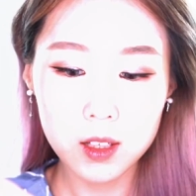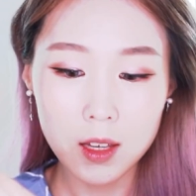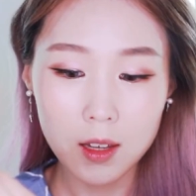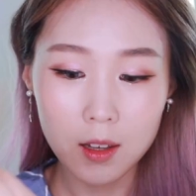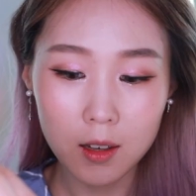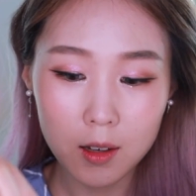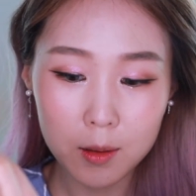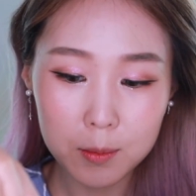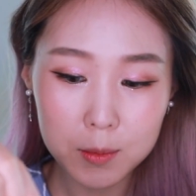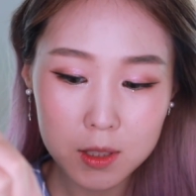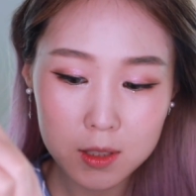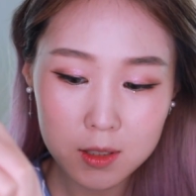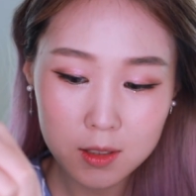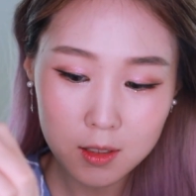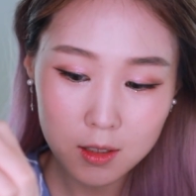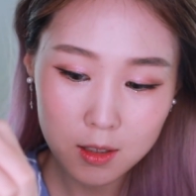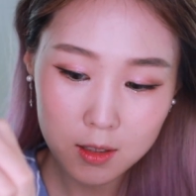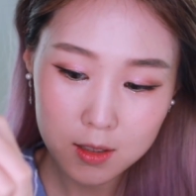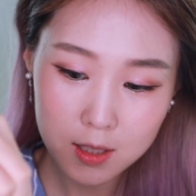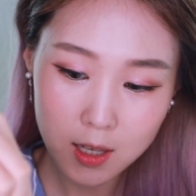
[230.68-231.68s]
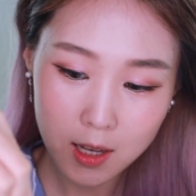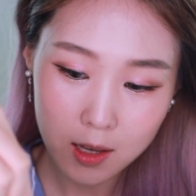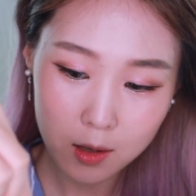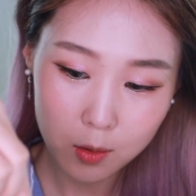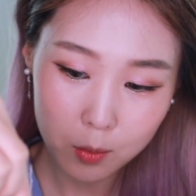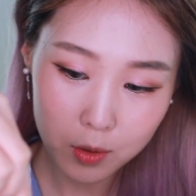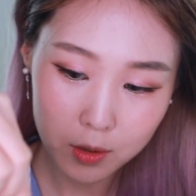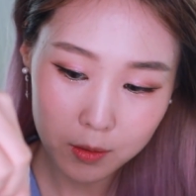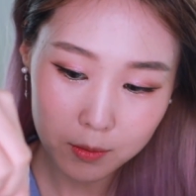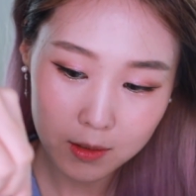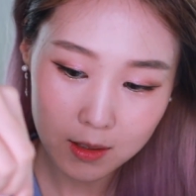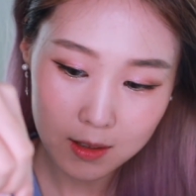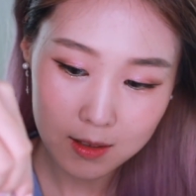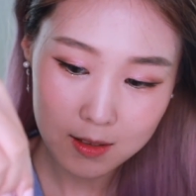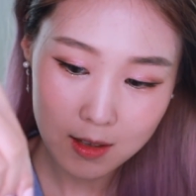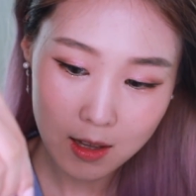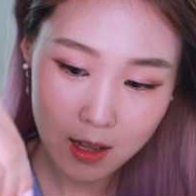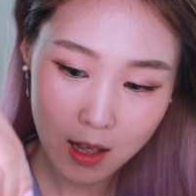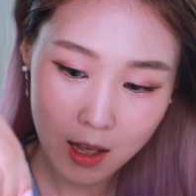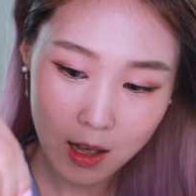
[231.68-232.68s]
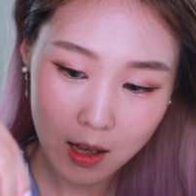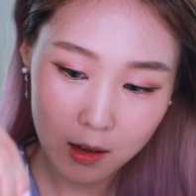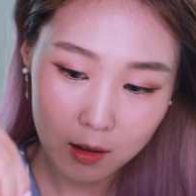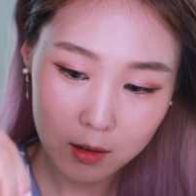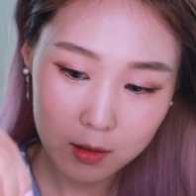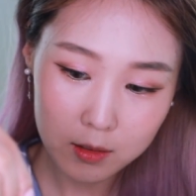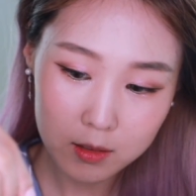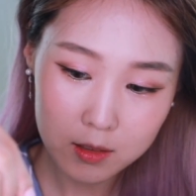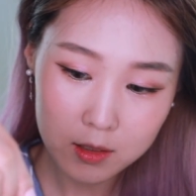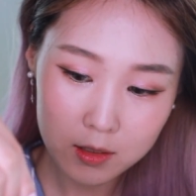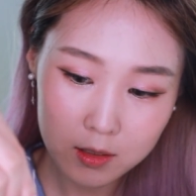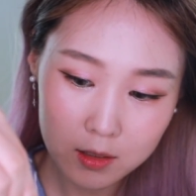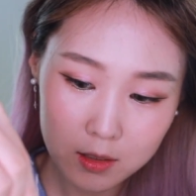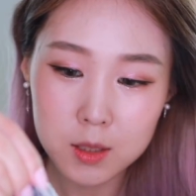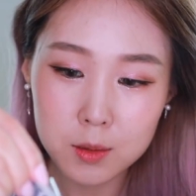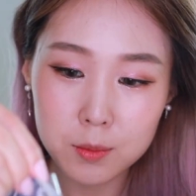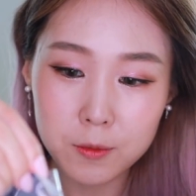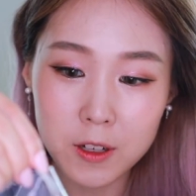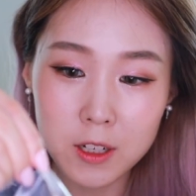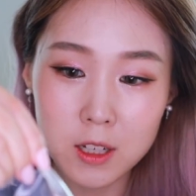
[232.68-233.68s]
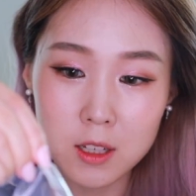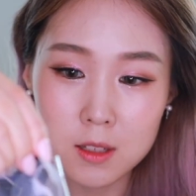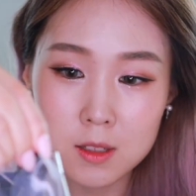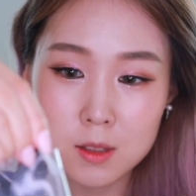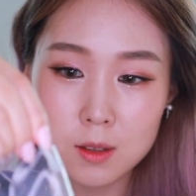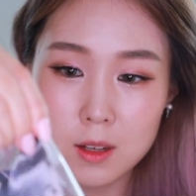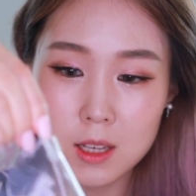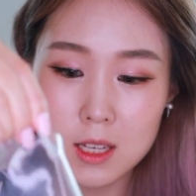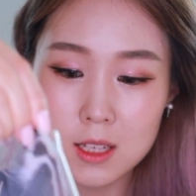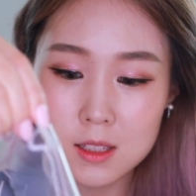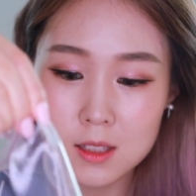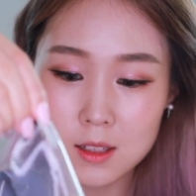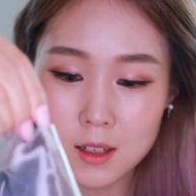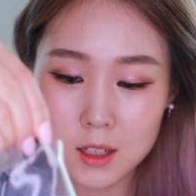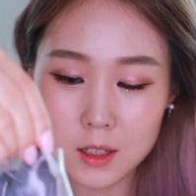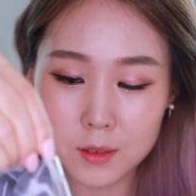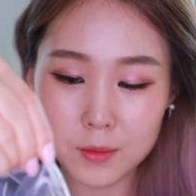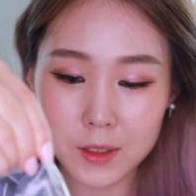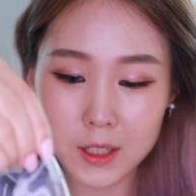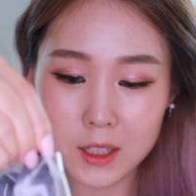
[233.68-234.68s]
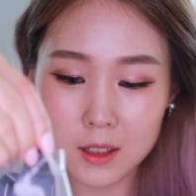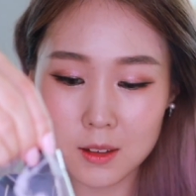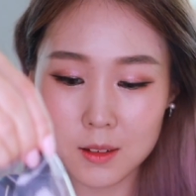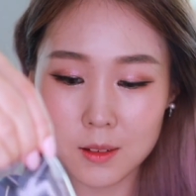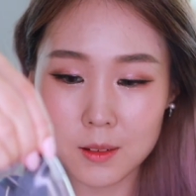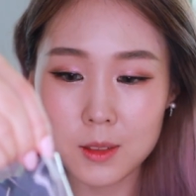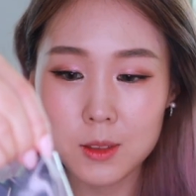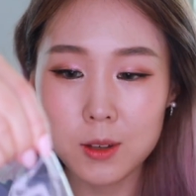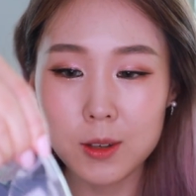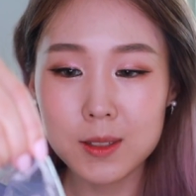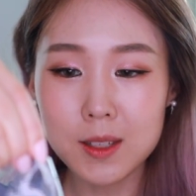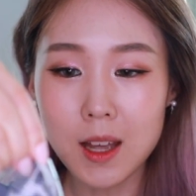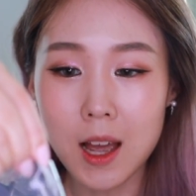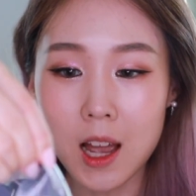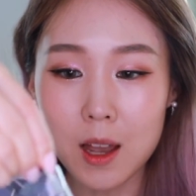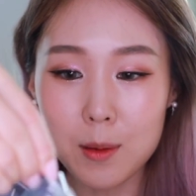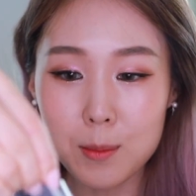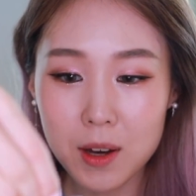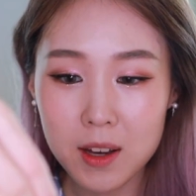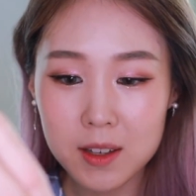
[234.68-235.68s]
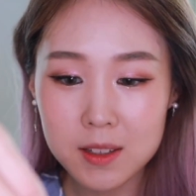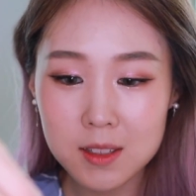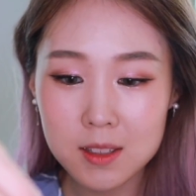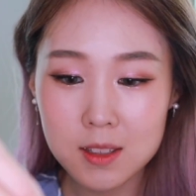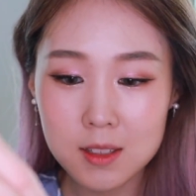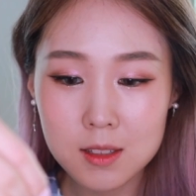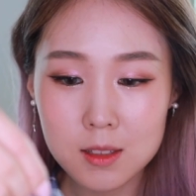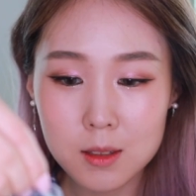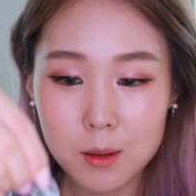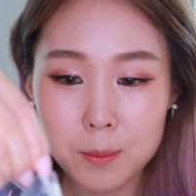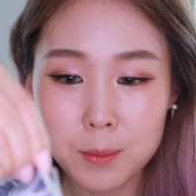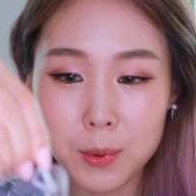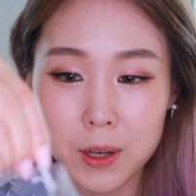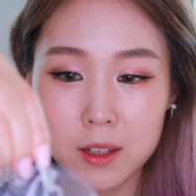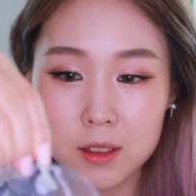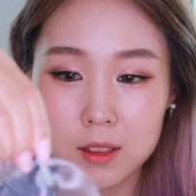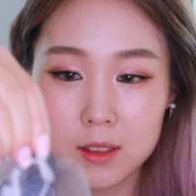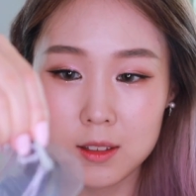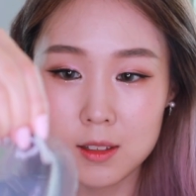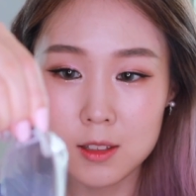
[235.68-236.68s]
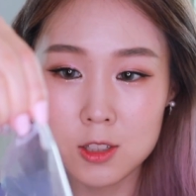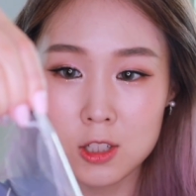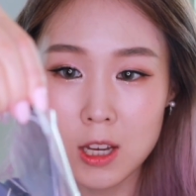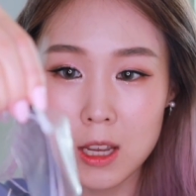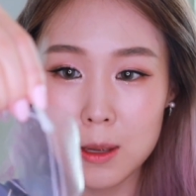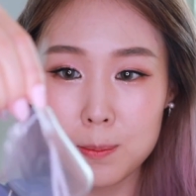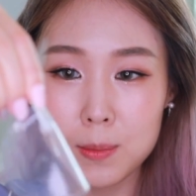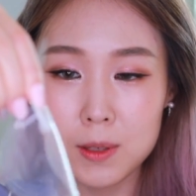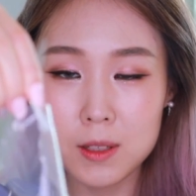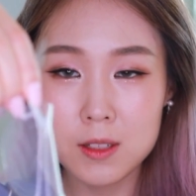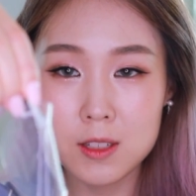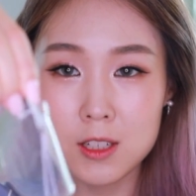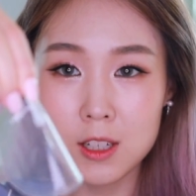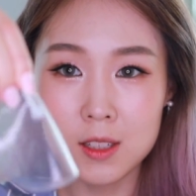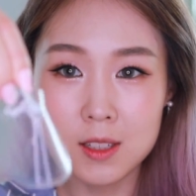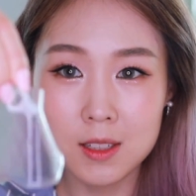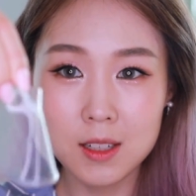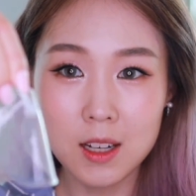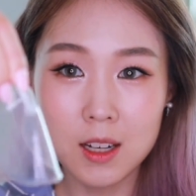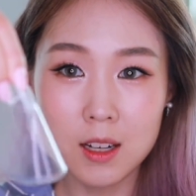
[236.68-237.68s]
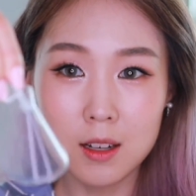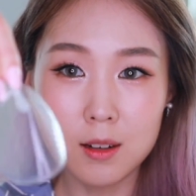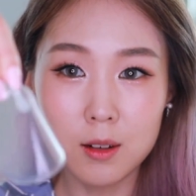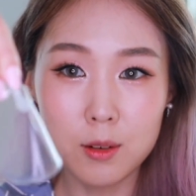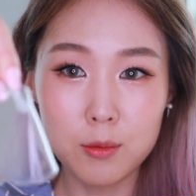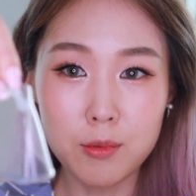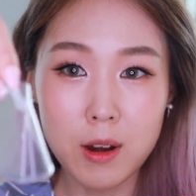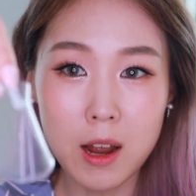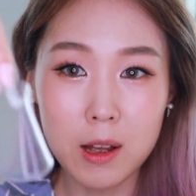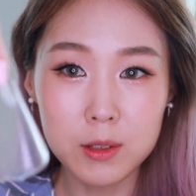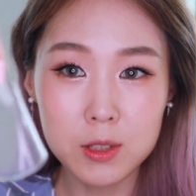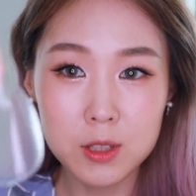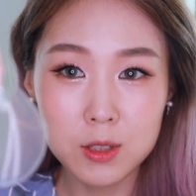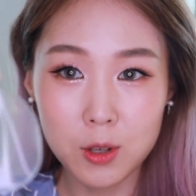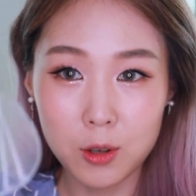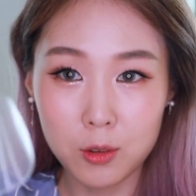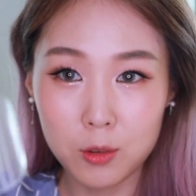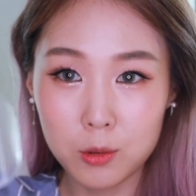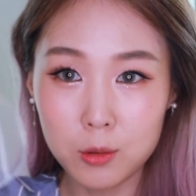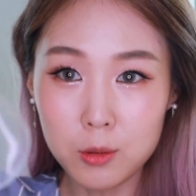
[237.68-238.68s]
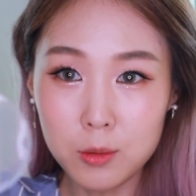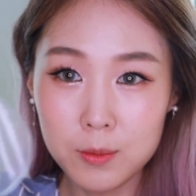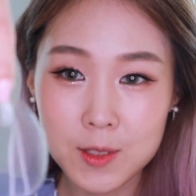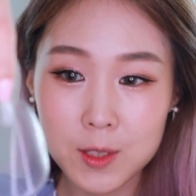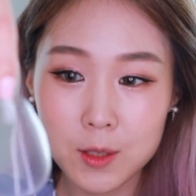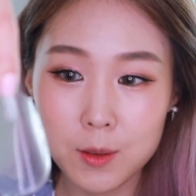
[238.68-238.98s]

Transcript: Okay, I'm just gonna take one of these out. It's funny, so it's kind of like those eye masks, but the shape is just in a round circle.